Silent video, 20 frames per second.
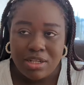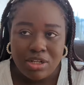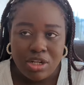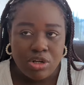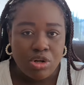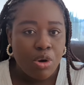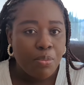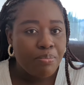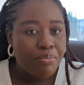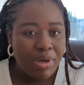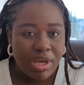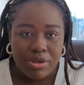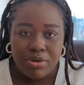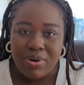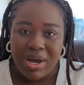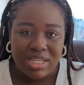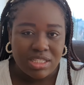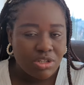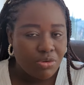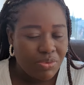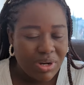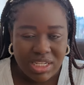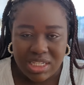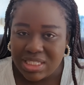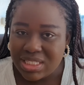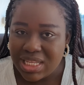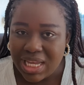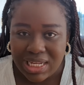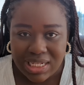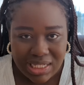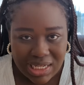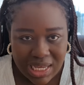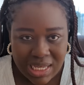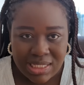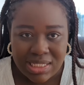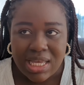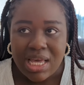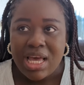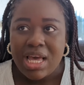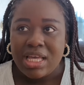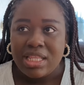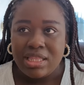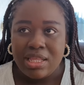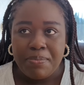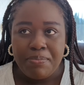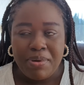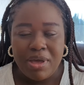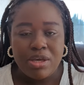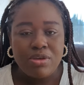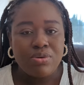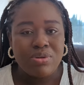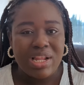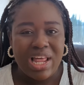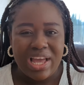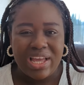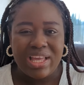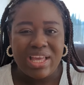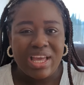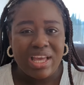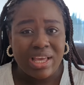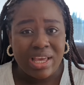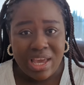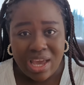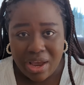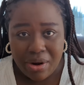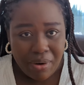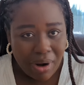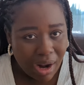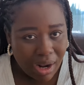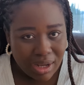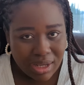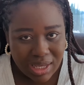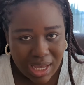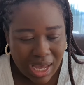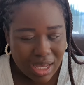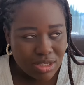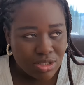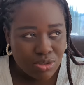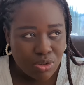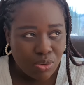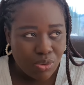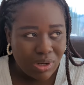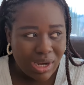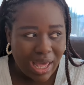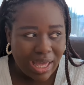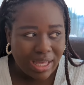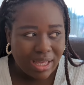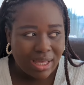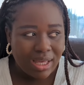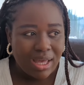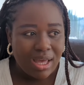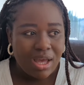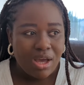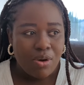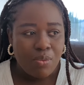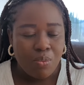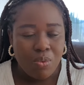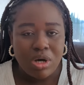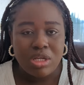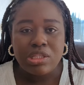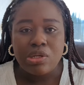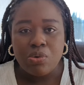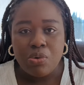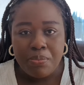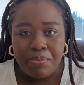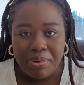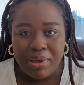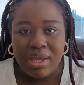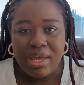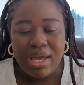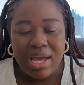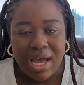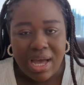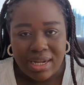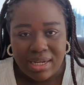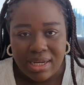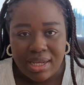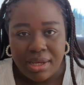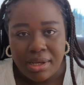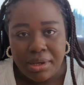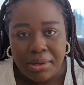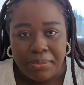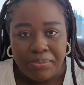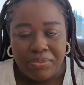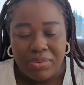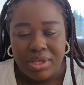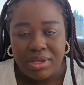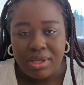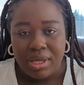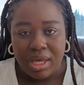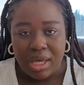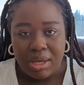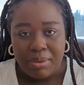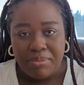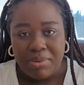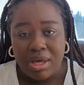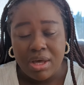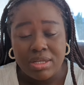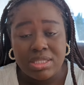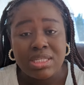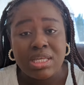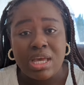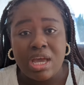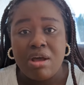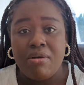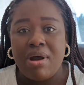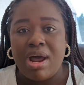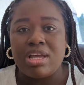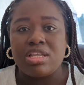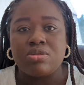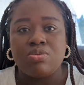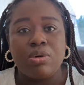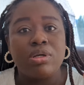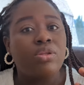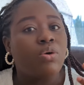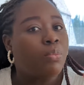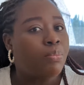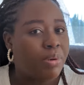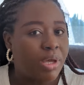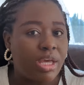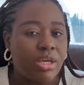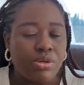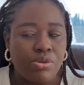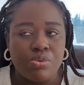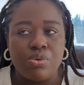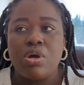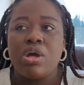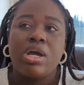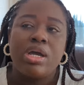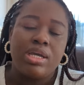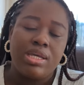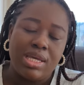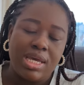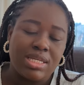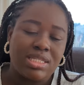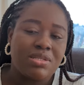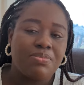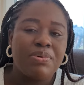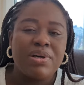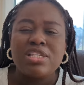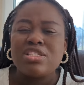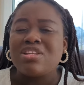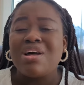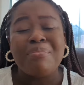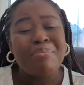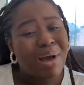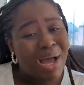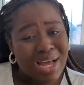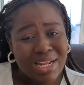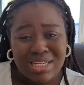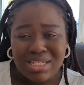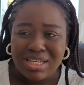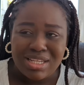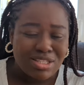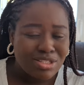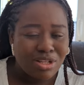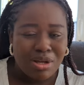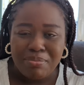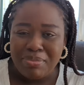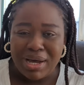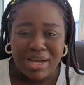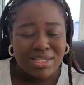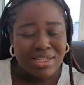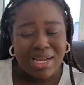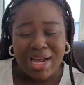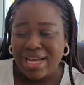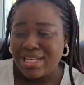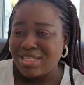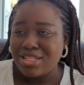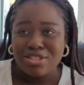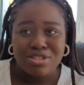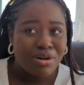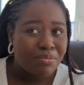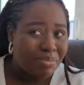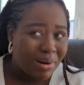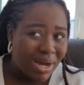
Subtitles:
don't pay you as a registered nurse. They pay you like a carer. Yeah, so like what they will pay an health carer is what they'll pay you. Yes, but it's not bad. It's not bad, guys. It's not